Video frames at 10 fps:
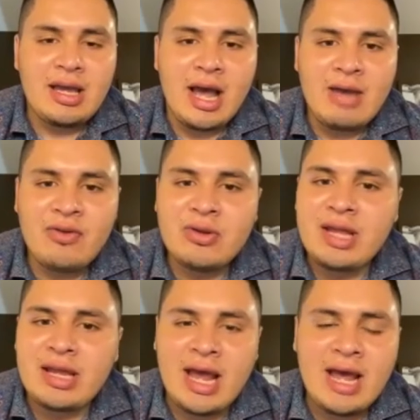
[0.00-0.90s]
feel
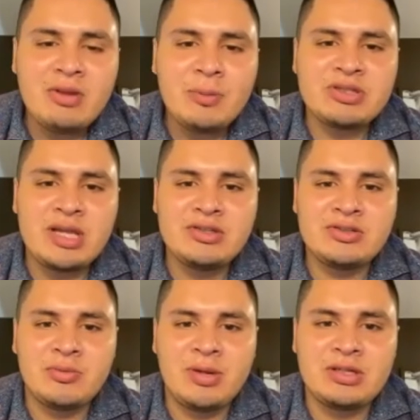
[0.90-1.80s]
that I have the potential
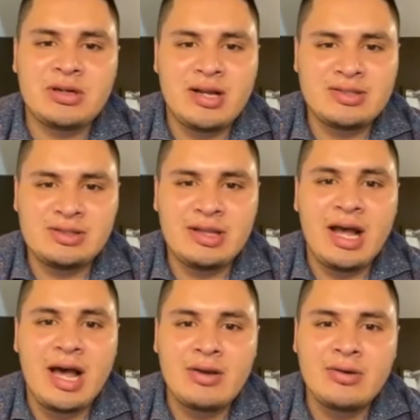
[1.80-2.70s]
to reach across the
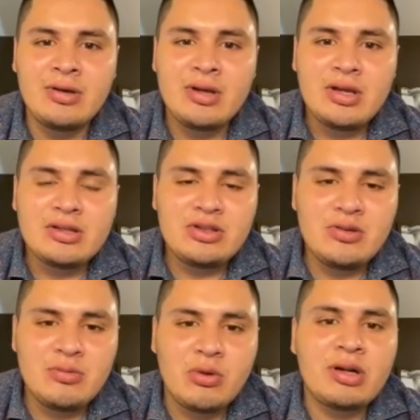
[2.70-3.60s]
aisle
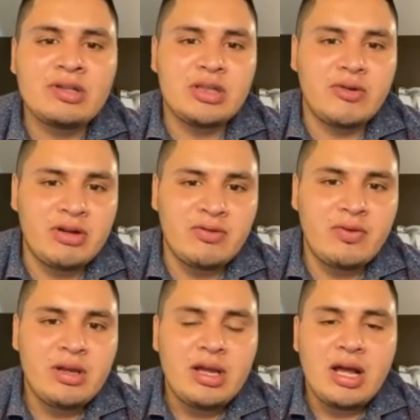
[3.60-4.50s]
to more conservative
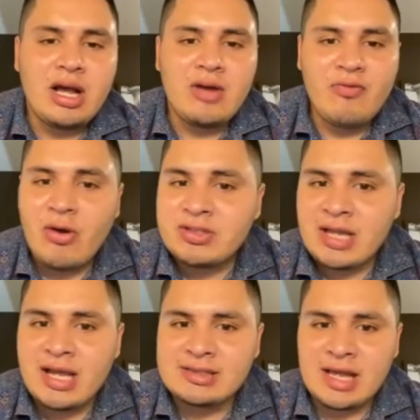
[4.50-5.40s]
folks,
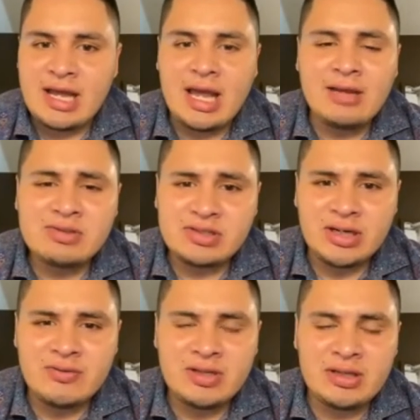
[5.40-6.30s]
as I have
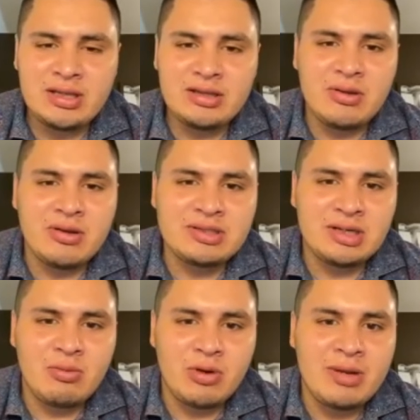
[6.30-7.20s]
served in the
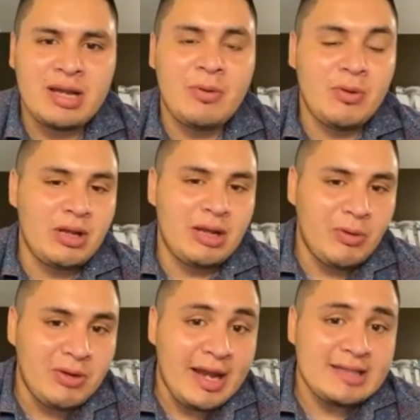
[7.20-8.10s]
military where my
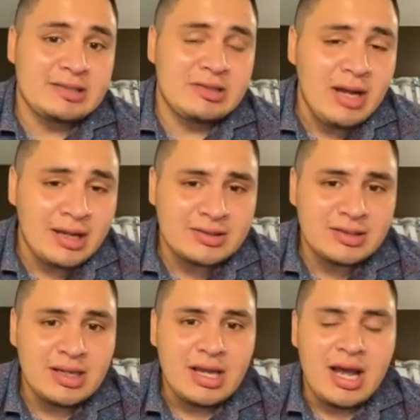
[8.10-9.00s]
opponent has not.
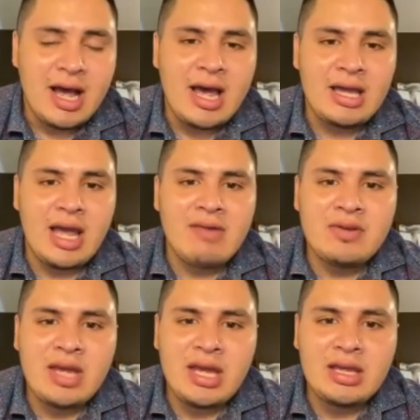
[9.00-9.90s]
I
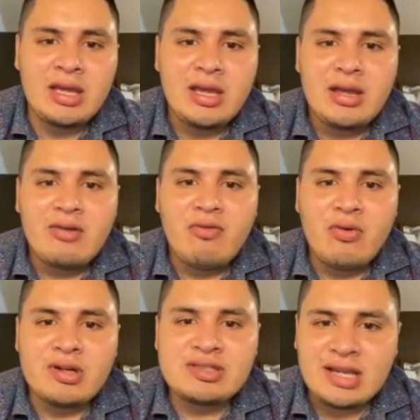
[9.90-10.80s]
advocate
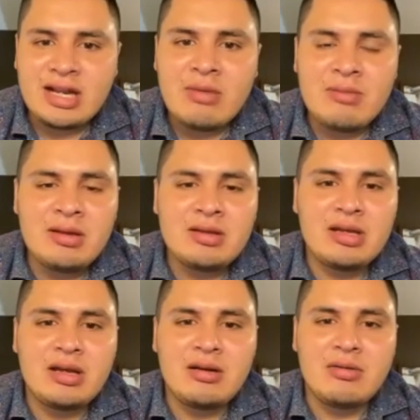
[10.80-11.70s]
for Second Amendment
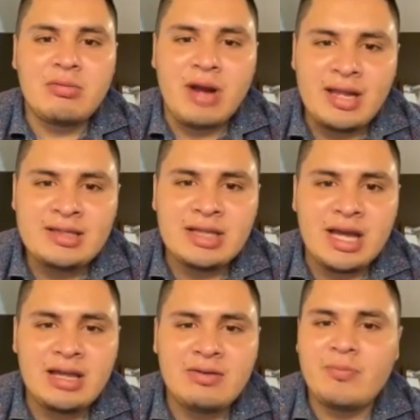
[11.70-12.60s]
rights.
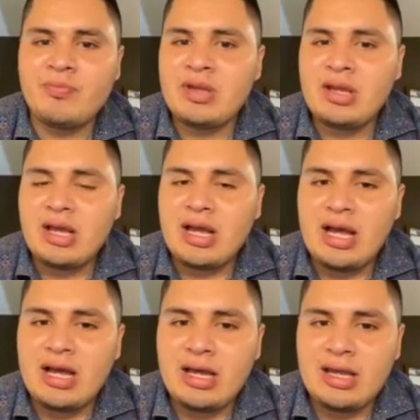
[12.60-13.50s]
I
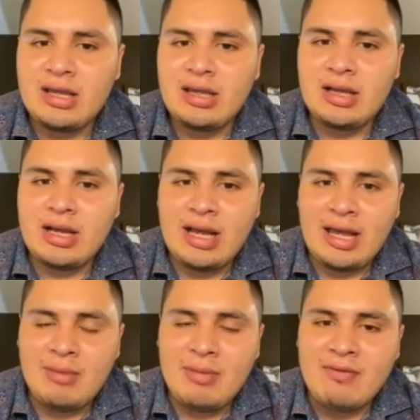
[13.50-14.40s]

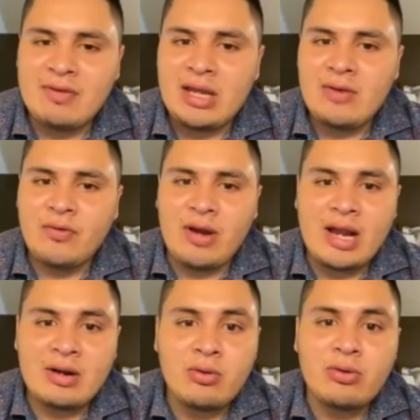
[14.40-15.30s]
am advocating for
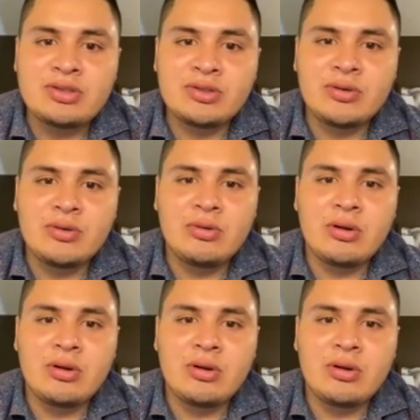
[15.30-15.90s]
agricultural